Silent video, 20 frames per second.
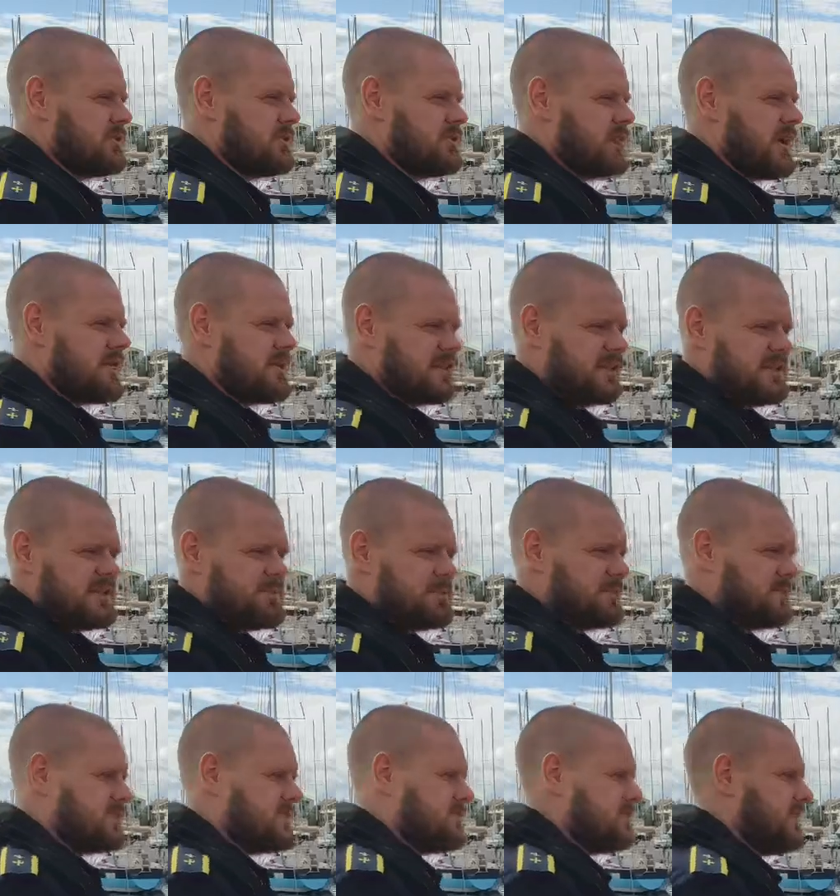Do you have any
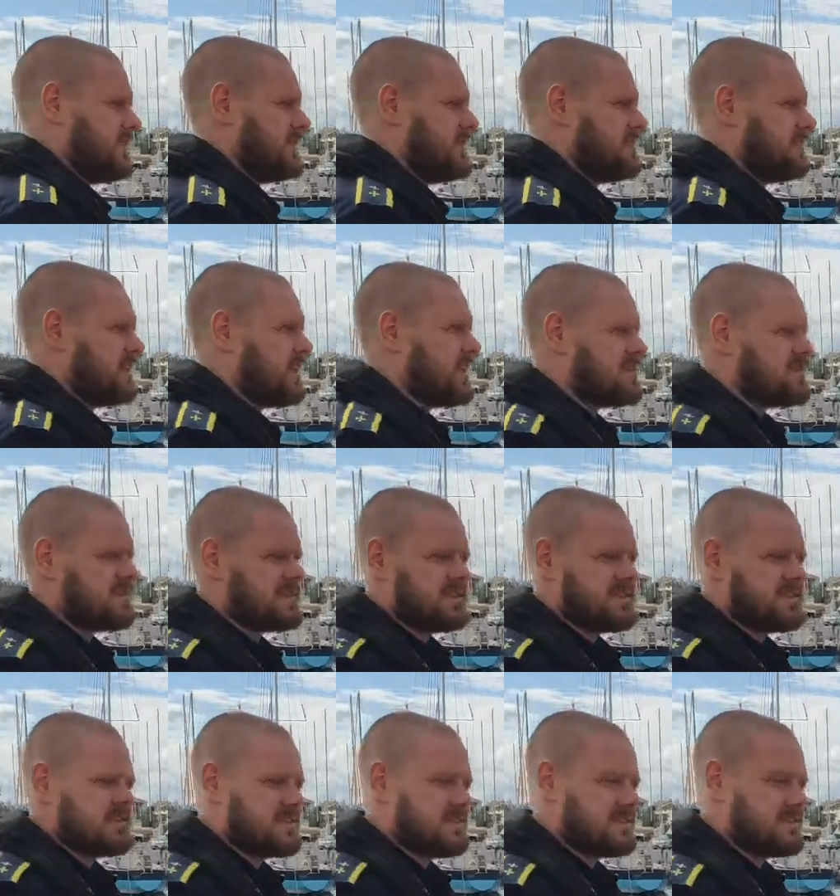specific
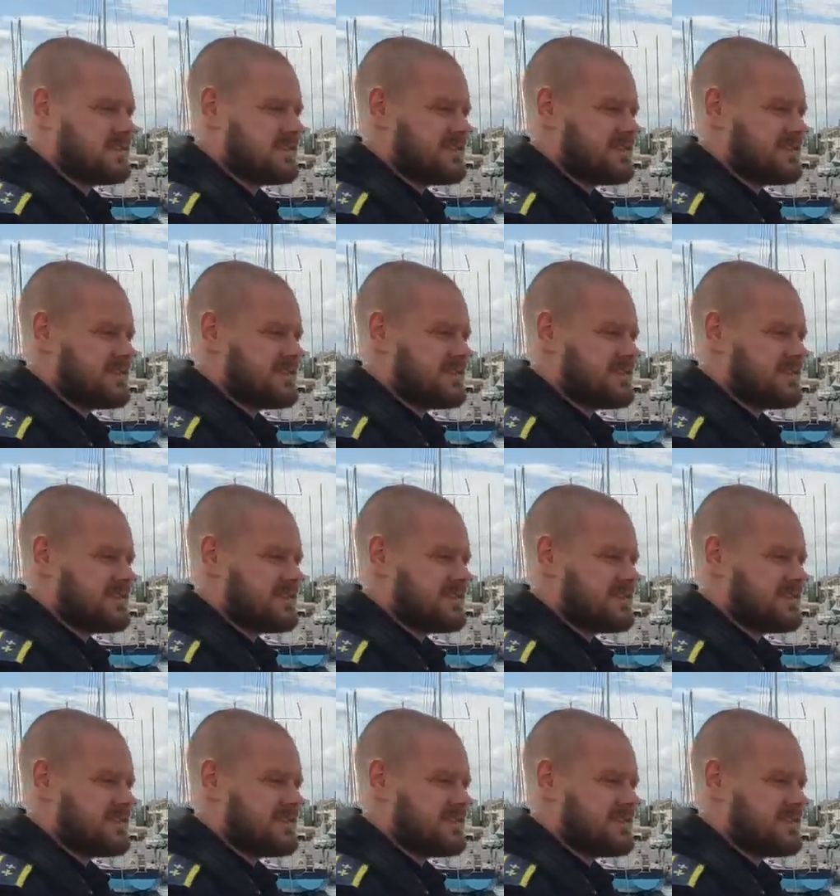tasks?